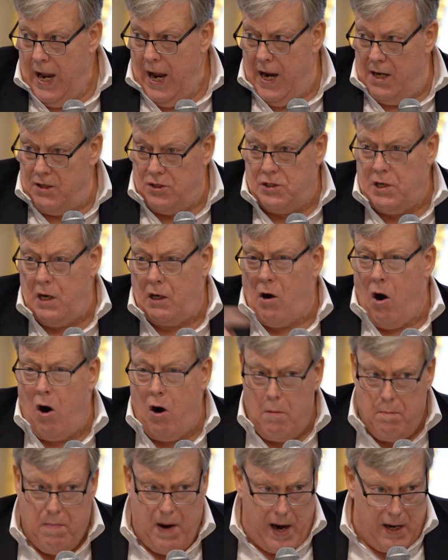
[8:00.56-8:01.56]
and stick
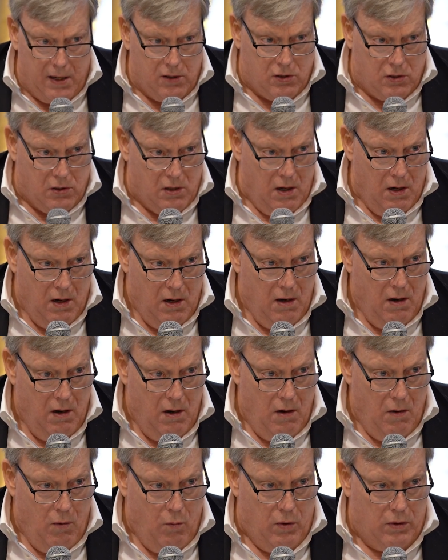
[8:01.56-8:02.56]
our banks
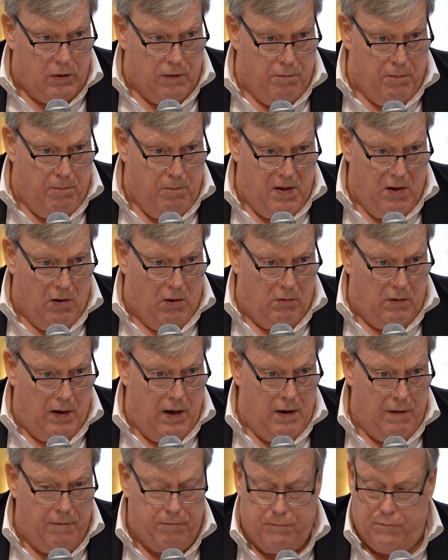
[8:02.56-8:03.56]
with the bill
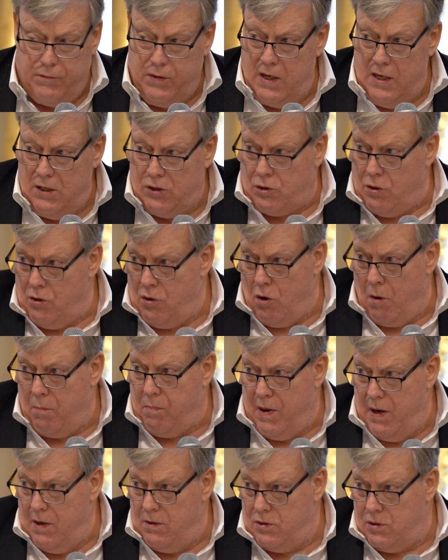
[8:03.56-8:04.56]
if the Eastern
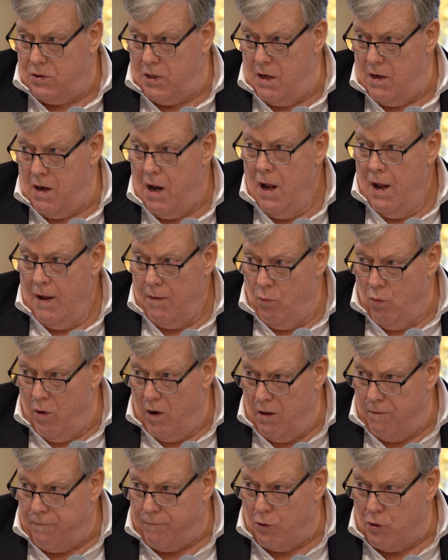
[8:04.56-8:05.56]
Europeans didn't. One
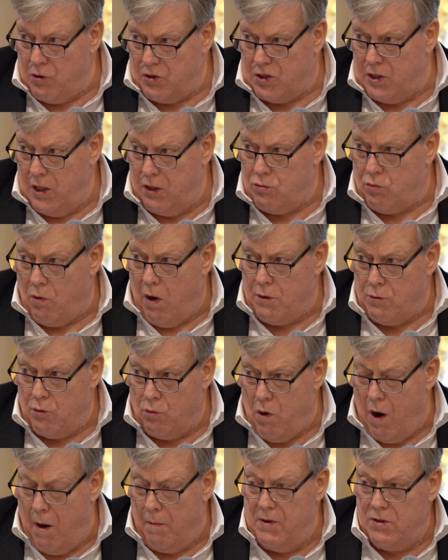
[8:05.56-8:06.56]
of the first things Roger
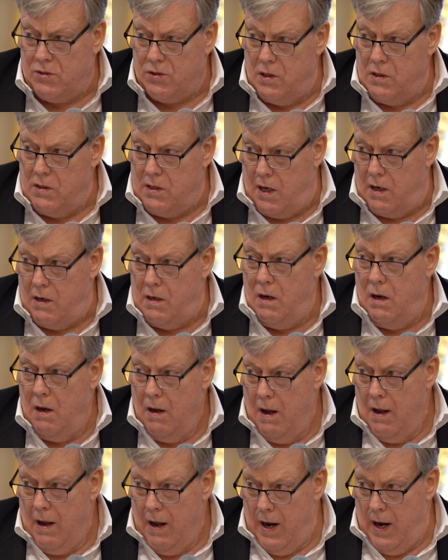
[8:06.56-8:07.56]
Robinson did
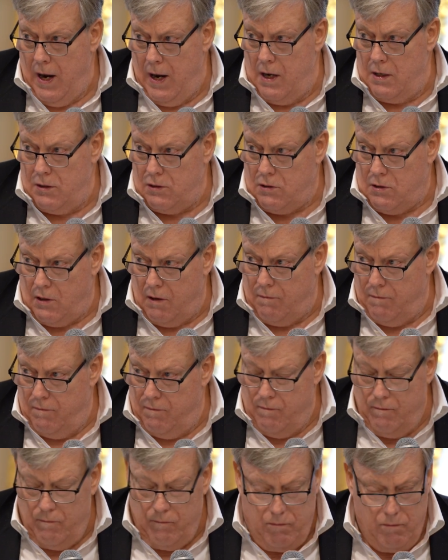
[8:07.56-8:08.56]

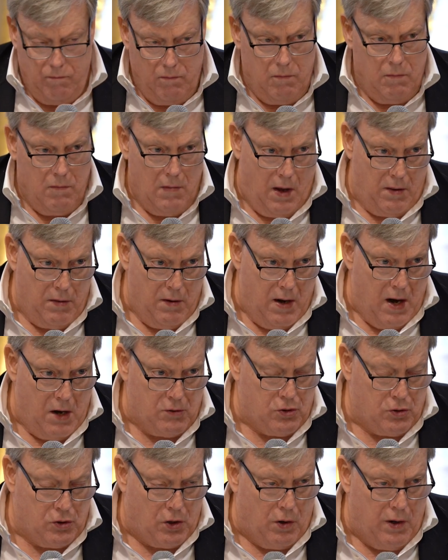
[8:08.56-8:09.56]
on the National
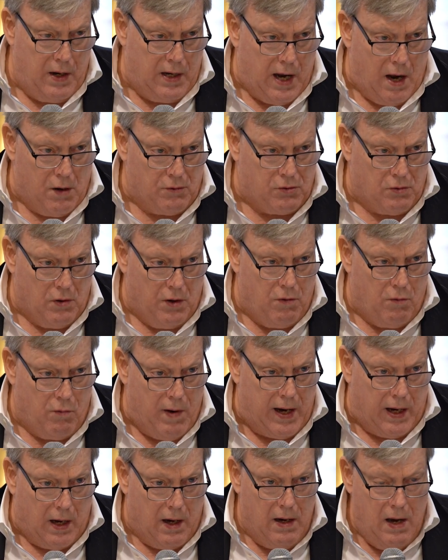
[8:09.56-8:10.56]
Security Council under
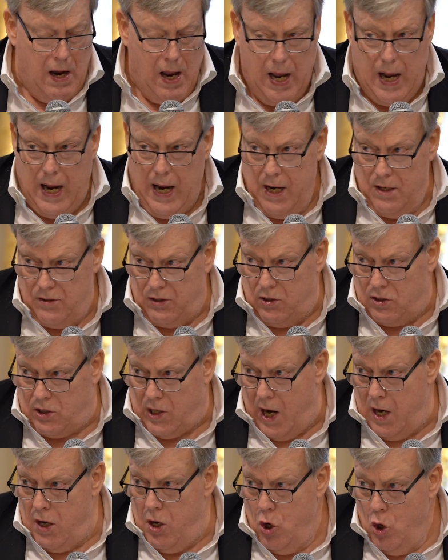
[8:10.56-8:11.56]
Reagan is he
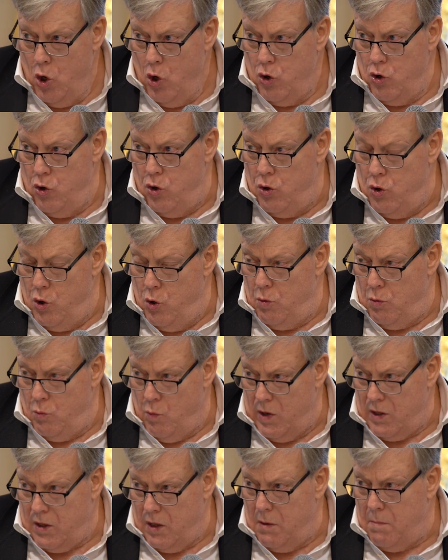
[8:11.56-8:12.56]
said, you
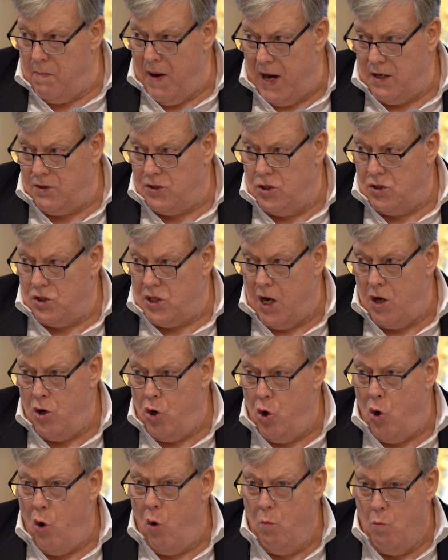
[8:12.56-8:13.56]
went to the banks and said,
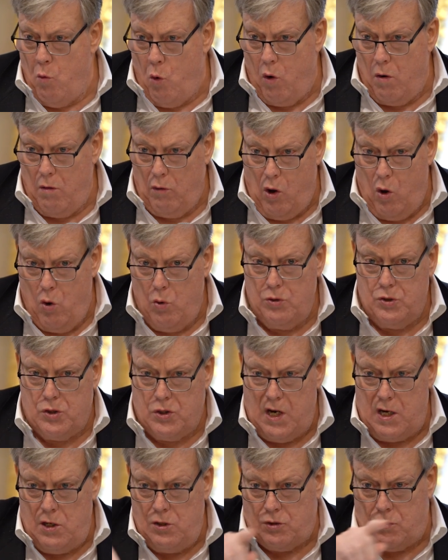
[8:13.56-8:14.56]
no more loans
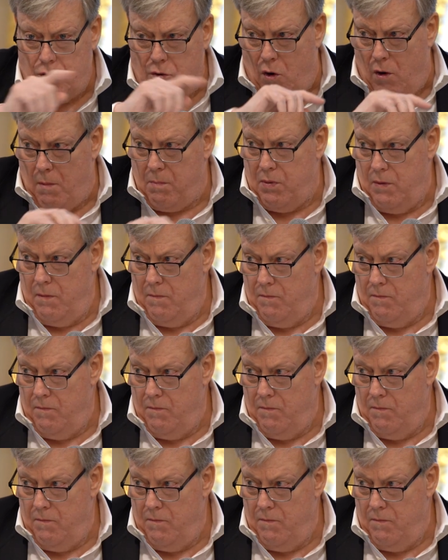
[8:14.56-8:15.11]
to Eastern Europe.